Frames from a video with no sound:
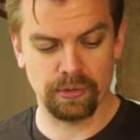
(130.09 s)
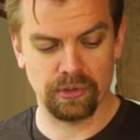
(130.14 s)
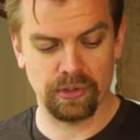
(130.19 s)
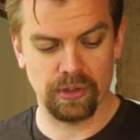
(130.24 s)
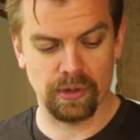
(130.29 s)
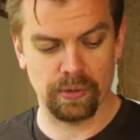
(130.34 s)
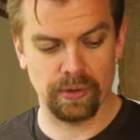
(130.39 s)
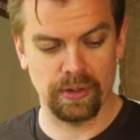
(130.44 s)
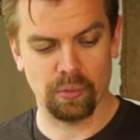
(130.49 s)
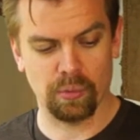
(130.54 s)

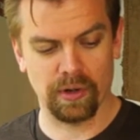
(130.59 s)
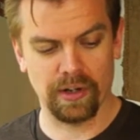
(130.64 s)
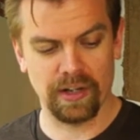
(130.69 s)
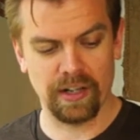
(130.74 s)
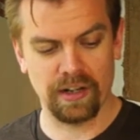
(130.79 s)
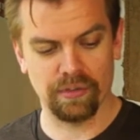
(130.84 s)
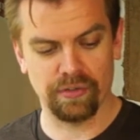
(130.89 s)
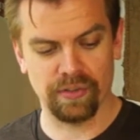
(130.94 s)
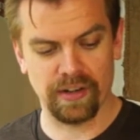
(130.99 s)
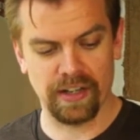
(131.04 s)
So we're
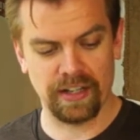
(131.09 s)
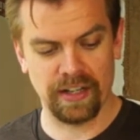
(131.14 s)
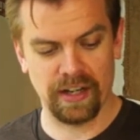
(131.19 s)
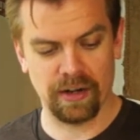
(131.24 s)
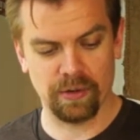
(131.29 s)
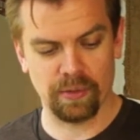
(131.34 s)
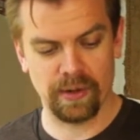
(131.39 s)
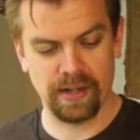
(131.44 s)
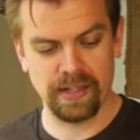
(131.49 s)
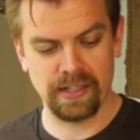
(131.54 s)
gonna find
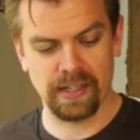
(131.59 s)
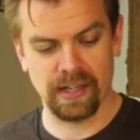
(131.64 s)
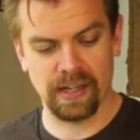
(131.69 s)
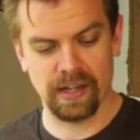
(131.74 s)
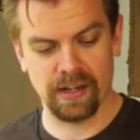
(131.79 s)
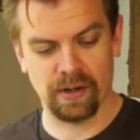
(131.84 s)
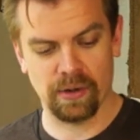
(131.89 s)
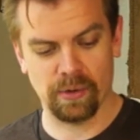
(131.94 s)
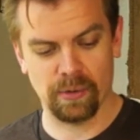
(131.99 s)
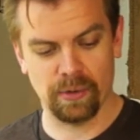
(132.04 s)
out right
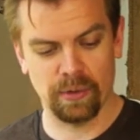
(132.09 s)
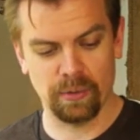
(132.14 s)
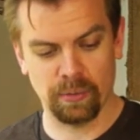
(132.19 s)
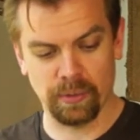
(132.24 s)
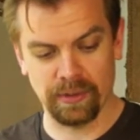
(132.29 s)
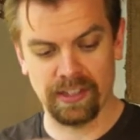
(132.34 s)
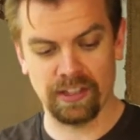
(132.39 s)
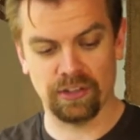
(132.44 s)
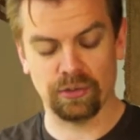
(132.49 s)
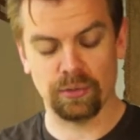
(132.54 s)
now
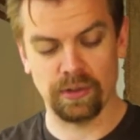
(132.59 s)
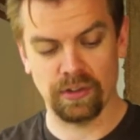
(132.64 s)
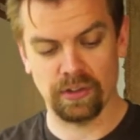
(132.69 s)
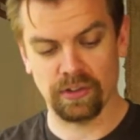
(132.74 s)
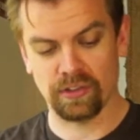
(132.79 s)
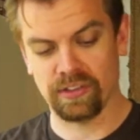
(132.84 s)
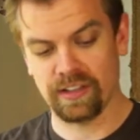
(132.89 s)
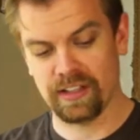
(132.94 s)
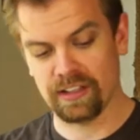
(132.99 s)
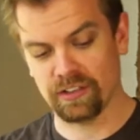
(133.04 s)
what this one
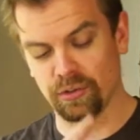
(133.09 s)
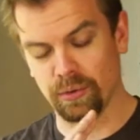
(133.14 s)
looks like.